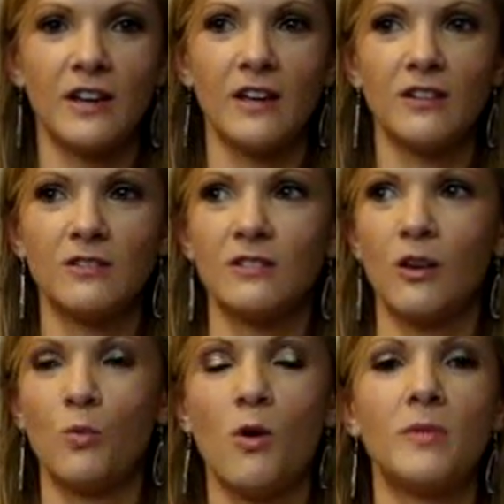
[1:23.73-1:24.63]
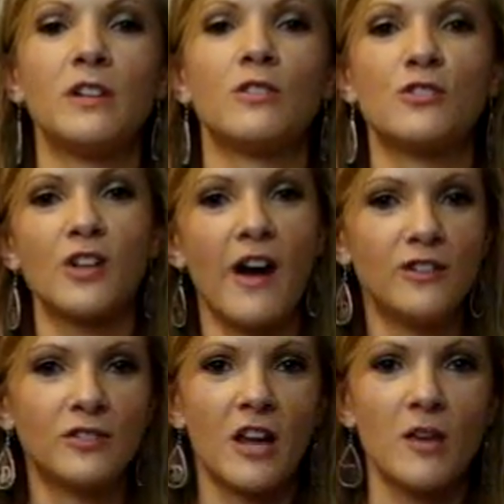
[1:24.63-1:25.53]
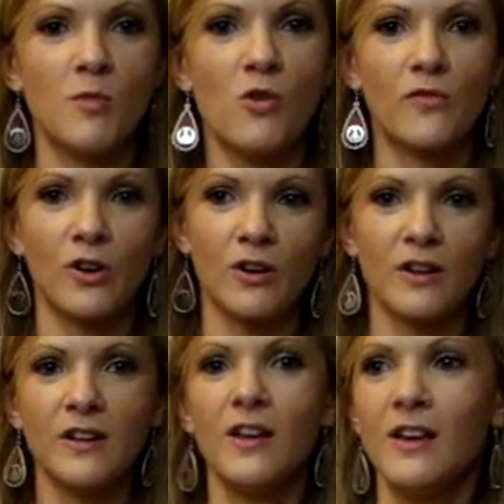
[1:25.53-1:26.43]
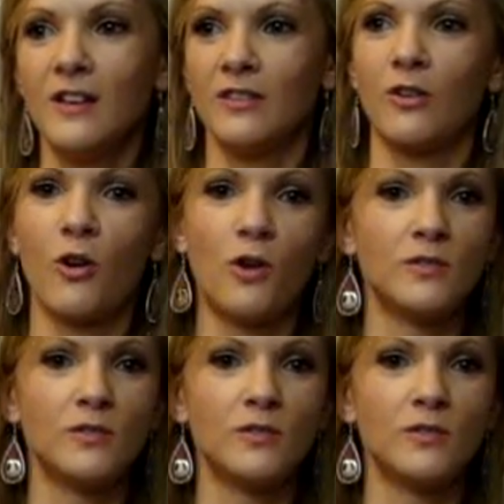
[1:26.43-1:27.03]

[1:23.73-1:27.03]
and a woman and her child came over, and the